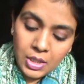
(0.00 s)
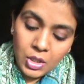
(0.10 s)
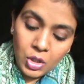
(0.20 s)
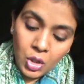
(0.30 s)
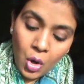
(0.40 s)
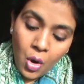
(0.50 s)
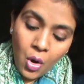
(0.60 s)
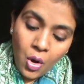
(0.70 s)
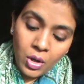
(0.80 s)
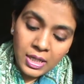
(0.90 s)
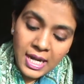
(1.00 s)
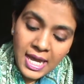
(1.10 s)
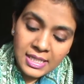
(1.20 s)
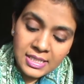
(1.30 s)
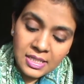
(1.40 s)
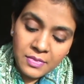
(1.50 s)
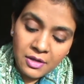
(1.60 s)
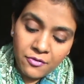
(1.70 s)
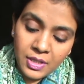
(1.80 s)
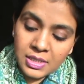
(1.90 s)
long lasting my
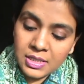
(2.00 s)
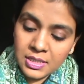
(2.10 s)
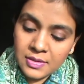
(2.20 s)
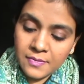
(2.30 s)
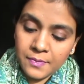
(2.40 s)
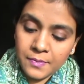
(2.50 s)
friends